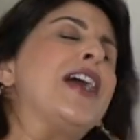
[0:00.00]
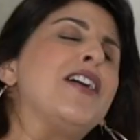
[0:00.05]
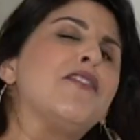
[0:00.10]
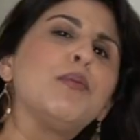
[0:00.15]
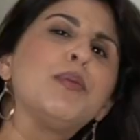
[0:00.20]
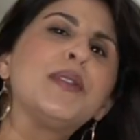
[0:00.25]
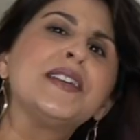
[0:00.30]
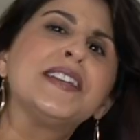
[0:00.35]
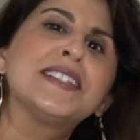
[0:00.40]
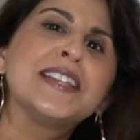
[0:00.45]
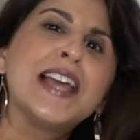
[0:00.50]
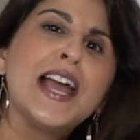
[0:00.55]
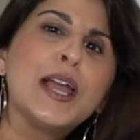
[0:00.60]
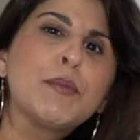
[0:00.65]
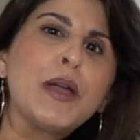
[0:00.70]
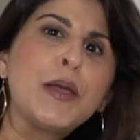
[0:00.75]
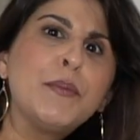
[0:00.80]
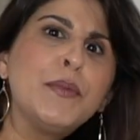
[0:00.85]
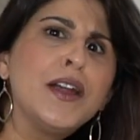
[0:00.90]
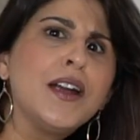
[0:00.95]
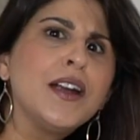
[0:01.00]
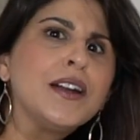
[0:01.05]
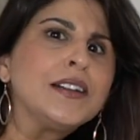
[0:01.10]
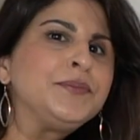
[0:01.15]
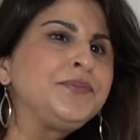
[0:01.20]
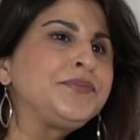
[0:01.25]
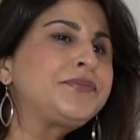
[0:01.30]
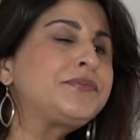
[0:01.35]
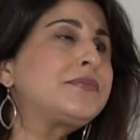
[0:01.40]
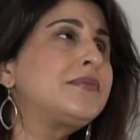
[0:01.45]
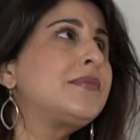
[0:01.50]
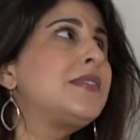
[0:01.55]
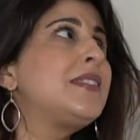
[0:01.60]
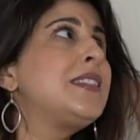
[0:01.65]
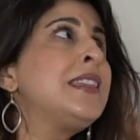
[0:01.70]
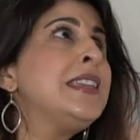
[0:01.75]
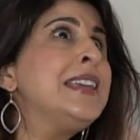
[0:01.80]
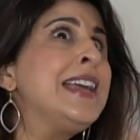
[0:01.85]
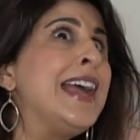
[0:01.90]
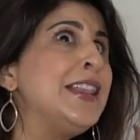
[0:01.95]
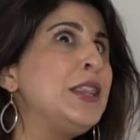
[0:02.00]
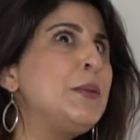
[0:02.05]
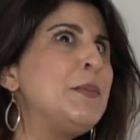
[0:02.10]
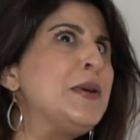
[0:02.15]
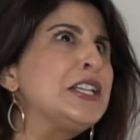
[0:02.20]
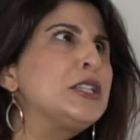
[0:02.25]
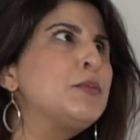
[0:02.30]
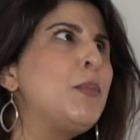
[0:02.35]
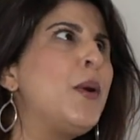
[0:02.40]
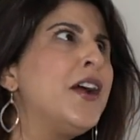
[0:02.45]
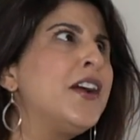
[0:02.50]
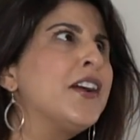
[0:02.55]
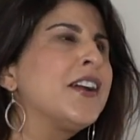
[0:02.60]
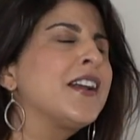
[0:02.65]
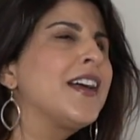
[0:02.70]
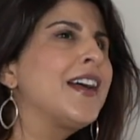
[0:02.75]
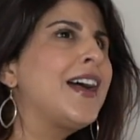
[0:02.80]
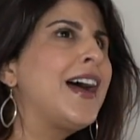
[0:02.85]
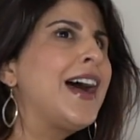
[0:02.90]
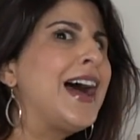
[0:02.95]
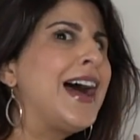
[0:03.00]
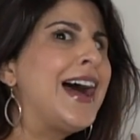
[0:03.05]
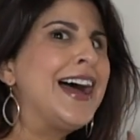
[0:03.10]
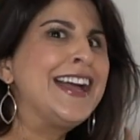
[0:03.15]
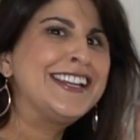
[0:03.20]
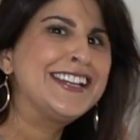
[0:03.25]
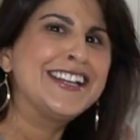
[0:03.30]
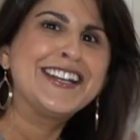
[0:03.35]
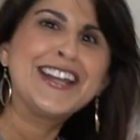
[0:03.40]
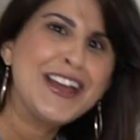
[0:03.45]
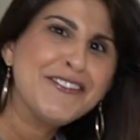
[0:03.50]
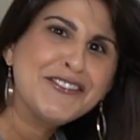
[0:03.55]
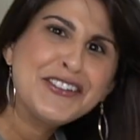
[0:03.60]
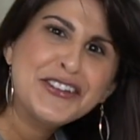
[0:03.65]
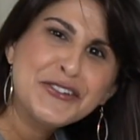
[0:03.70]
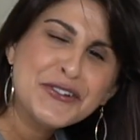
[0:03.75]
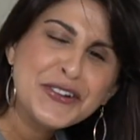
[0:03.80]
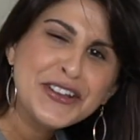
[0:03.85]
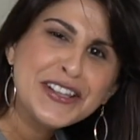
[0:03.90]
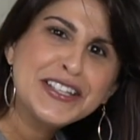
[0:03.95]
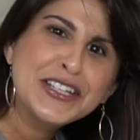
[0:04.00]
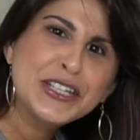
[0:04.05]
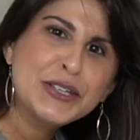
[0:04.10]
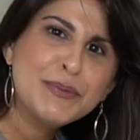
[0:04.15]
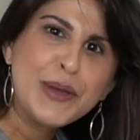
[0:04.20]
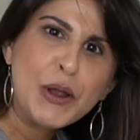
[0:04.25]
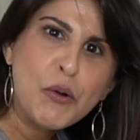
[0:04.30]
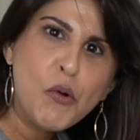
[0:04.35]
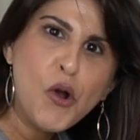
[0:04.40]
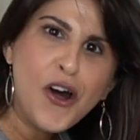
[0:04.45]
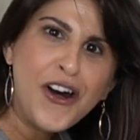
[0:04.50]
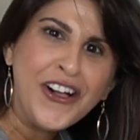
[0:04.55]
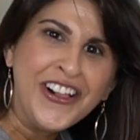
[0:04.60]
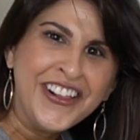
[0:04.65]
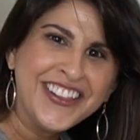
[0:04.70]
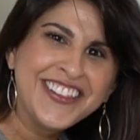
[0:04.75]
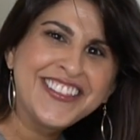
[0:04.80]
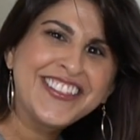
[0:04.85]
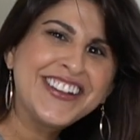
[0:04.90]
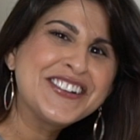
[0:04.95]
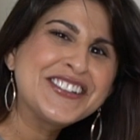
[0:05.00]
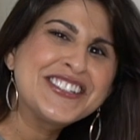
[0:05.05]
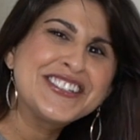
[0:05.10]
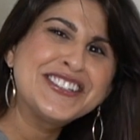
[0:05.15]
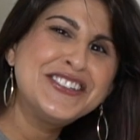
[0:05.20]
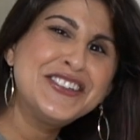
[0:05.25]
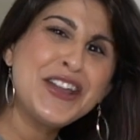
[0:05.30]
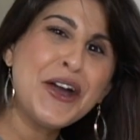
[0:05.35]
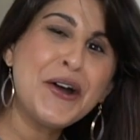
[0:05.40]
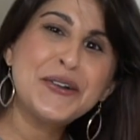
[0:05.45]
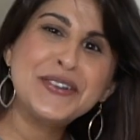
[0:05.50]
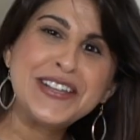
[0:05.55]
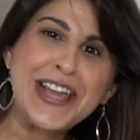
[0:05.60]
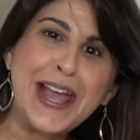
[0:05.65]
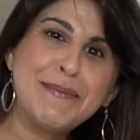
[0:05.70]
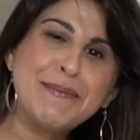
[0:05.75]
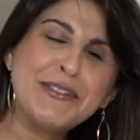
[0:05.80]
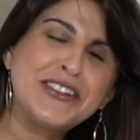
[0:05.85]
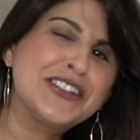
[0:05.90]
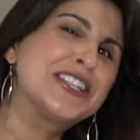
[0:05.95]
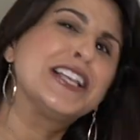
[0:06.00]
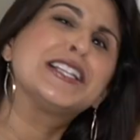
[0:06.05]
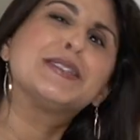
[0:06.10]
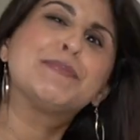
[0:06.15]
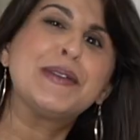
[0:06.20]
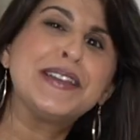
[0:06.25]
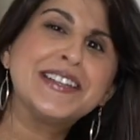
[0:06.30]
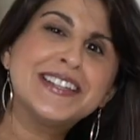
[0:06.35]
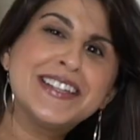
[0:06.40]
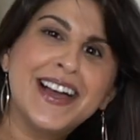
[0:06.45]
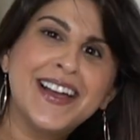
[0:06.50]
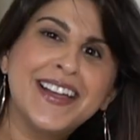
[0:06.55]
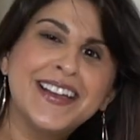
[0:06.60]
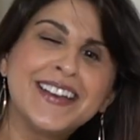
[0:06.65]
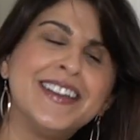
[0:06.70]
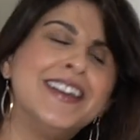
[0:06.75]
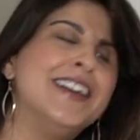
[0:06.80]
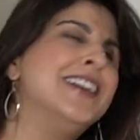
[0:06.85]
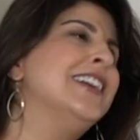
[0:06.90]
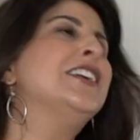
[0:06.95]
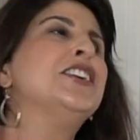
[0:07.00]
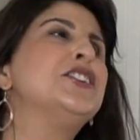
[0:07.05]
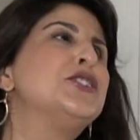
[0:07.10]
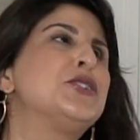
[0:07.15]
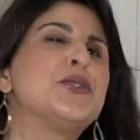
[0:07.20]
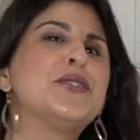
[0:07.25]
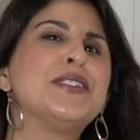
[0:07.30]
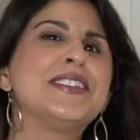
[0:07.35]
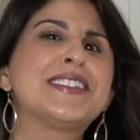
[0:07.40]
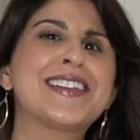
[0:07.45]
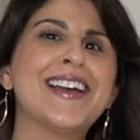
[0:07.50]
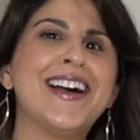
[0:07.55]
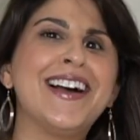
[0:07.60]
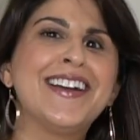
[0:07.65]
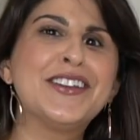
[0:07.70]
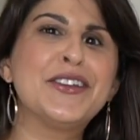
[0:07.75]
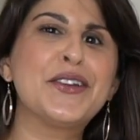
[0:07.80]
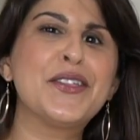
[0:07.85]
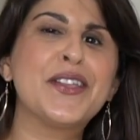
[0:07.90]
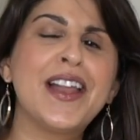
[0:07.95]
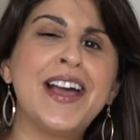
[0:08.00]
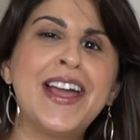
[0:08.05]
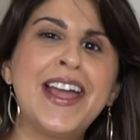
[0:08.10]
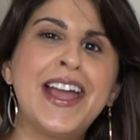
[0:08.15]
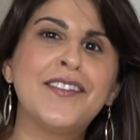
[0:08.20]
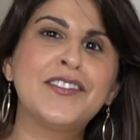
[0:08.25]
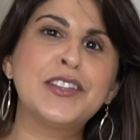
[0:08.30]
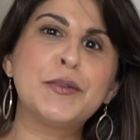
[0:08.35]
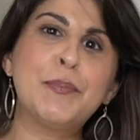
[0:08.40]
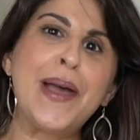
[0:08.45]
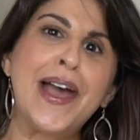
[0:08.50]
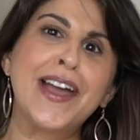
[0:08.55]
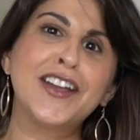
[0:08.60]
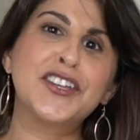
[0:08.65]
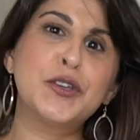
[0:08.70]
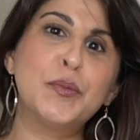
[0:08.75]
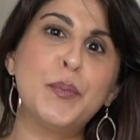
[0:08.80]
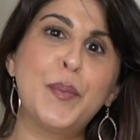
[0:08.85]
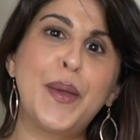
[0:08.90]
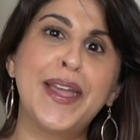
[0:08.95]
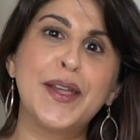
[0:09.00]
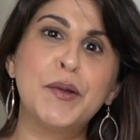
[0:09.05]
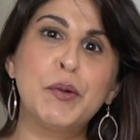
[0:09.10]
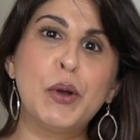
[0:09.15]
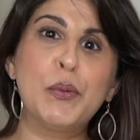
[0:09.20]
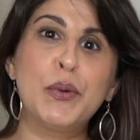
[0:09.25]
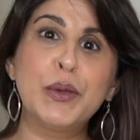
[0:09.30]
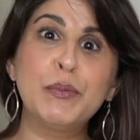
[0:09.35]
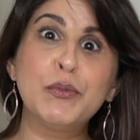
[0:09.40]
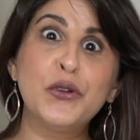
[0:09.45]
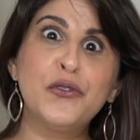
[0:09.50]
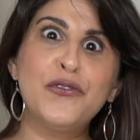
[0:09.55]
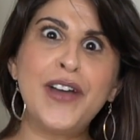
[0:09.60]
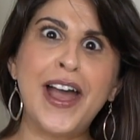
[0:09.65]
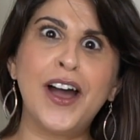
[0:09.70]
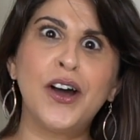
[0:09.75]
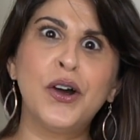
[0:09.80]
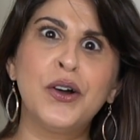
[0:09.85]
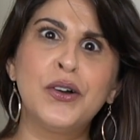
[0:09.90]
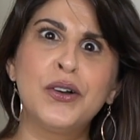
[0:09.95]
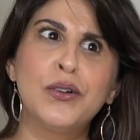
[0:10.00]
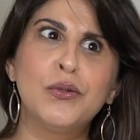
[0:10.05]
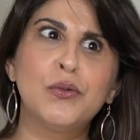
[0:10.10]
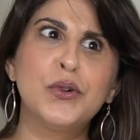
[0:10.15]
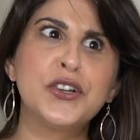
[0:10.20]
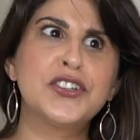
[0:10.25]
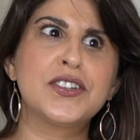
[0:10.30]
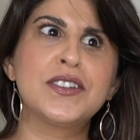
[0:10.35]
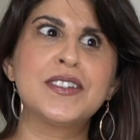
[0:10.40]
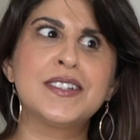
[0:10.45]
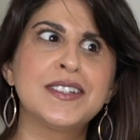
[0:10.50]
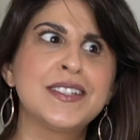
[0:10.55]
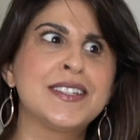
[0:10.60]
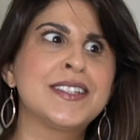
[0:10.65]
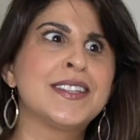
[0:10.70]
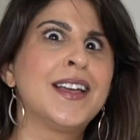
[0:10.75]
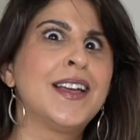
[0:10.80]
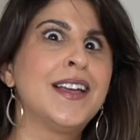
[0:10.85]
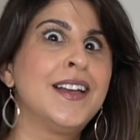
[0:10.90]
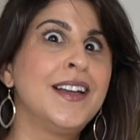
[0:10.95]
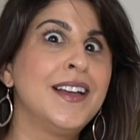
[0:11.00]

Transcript: I have a place to hang my mirror. And the best part, I didn't have to drill into my wall. There's no damage that's been done to this condo that I have to patch and paint when we move out, which is